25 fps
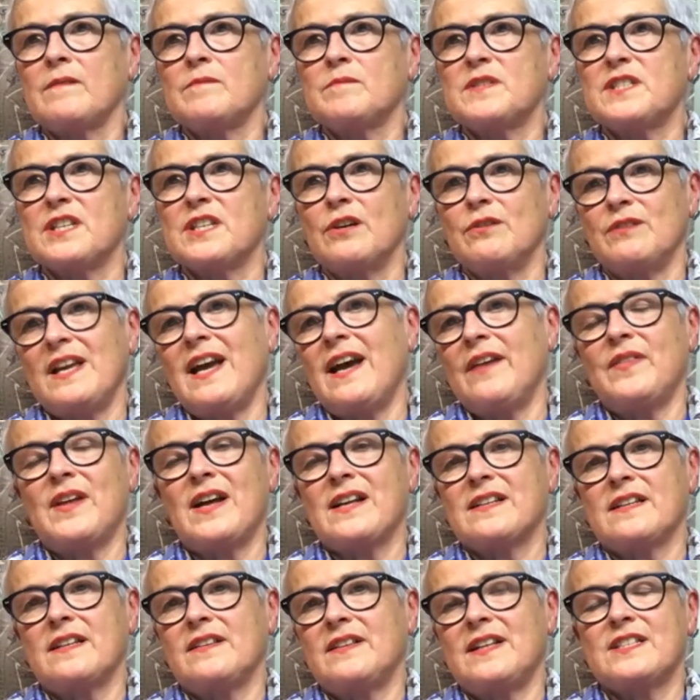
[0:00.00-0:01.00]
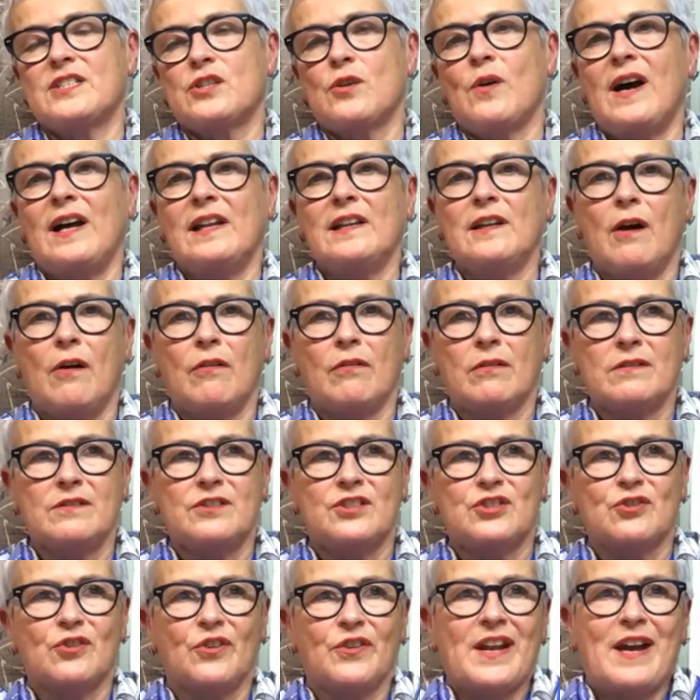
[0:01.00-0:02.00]
So yeah, that's quite a long,
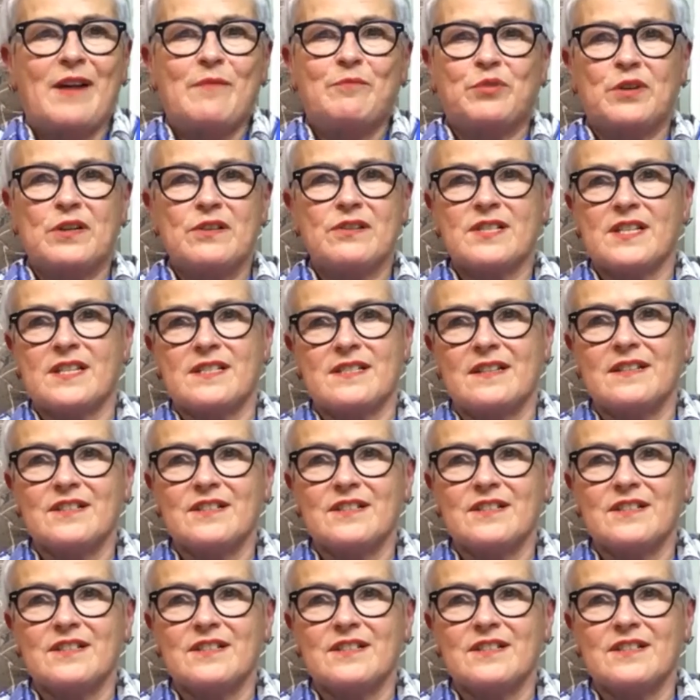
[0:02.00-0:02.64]
drawn out process